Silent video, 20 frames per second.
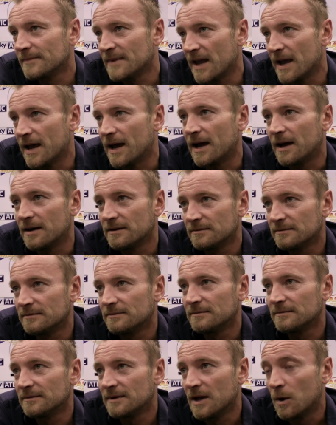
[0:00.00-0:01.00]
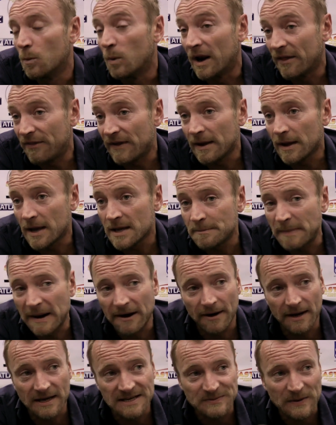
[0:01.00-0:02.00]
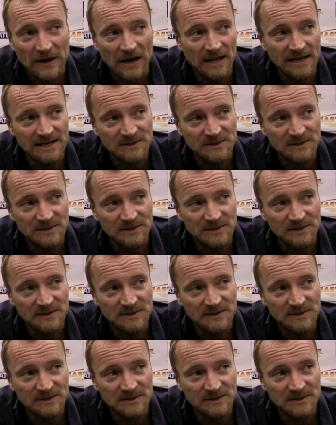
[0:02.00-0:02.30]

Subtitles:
Yeah. Well, I think Beric as well,